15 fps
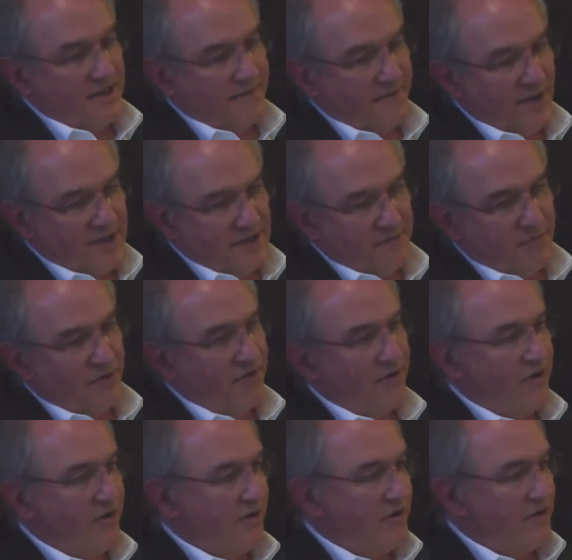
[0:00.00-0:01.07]
For
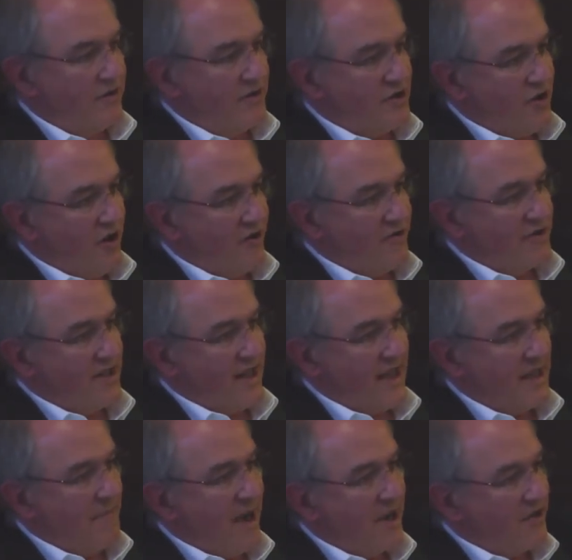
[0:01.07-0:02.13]
example, scholars
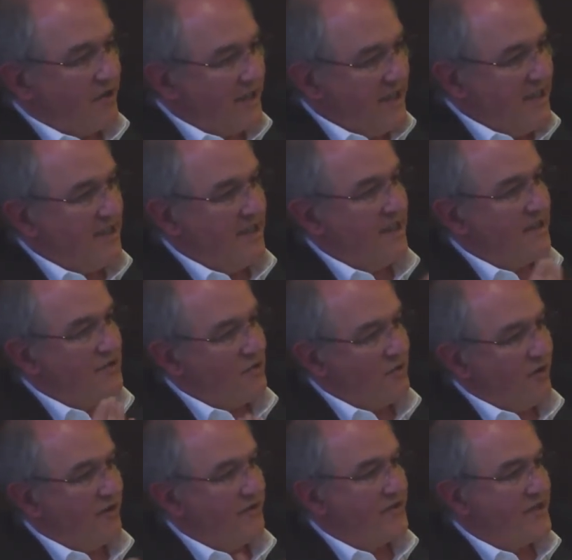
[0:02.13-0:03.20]
like Michael Keating and so
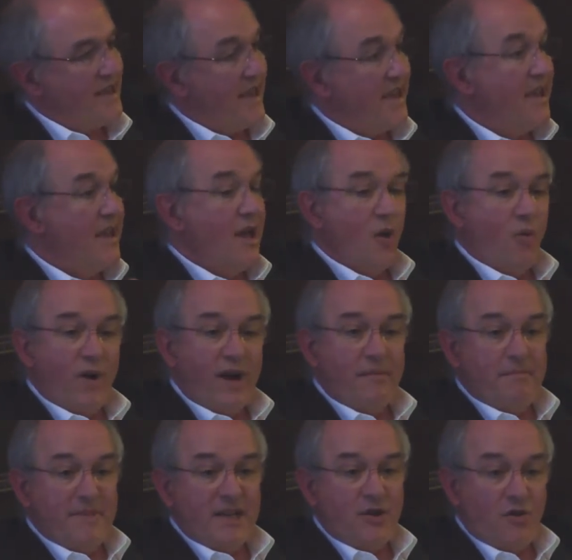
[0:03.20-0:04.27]
on say, well,
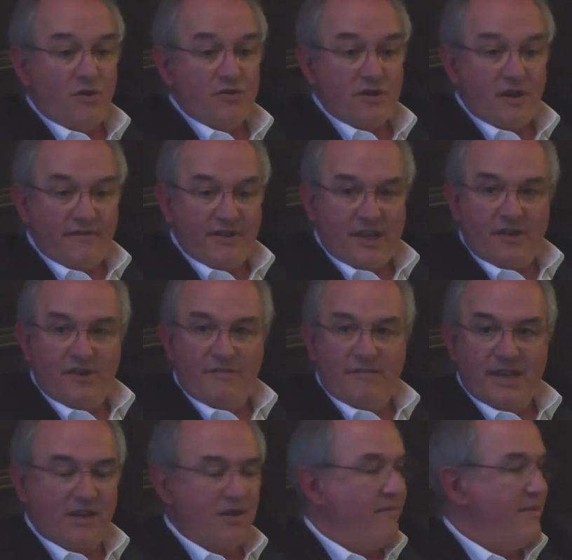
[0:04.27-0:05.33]
because of
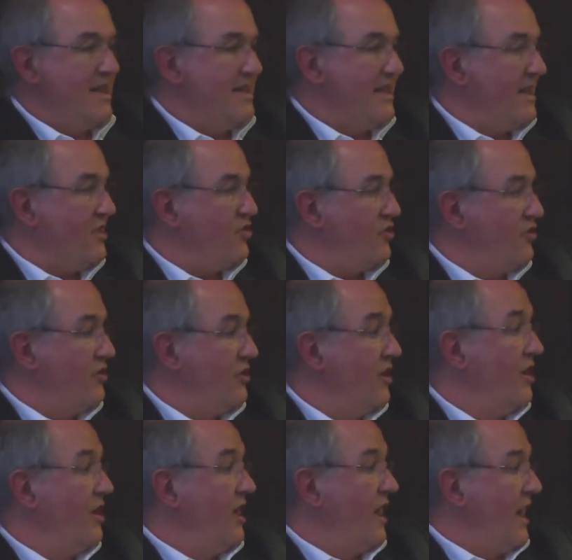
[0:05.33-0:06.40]
economic globalization,
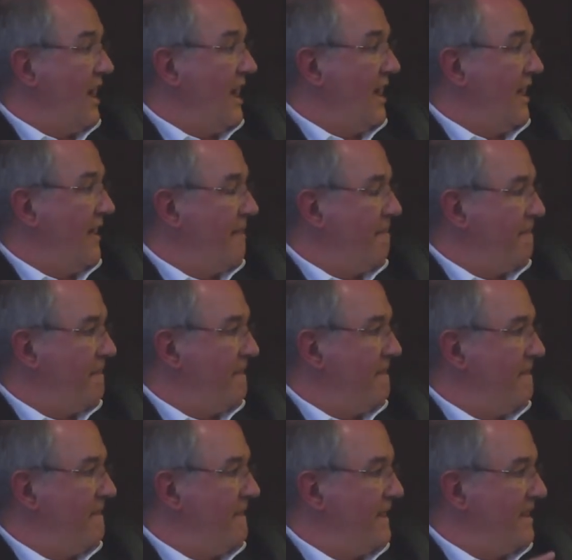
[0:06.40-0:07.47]

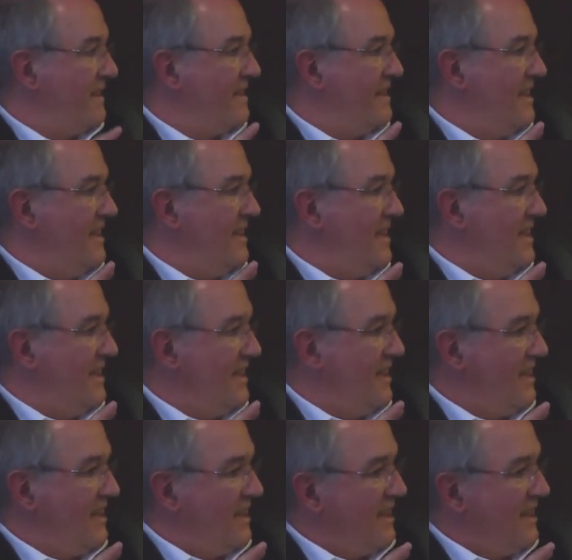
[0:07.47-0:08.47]
the